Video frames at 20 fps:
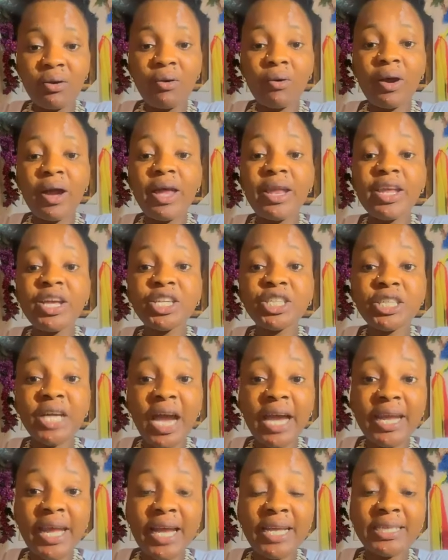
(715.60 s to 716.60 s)
or any
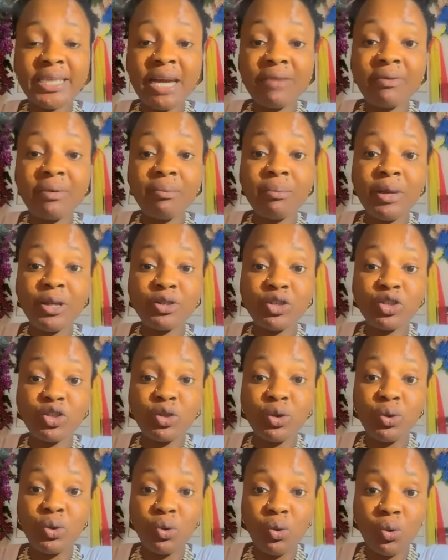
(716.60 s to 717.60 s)
child that is having
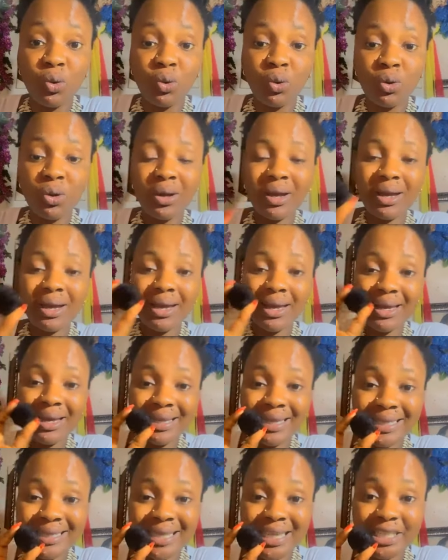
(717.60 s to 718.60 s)
measles, you know.
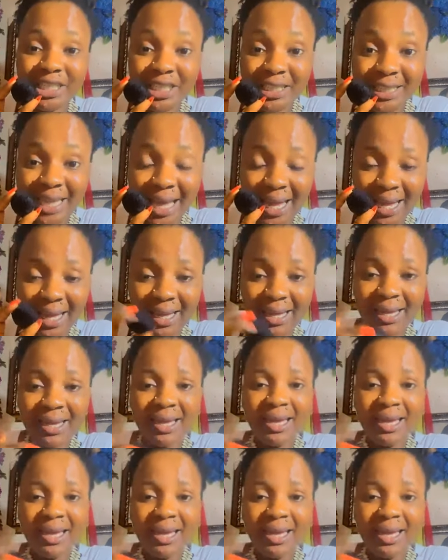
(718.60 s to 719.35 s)
This is jite.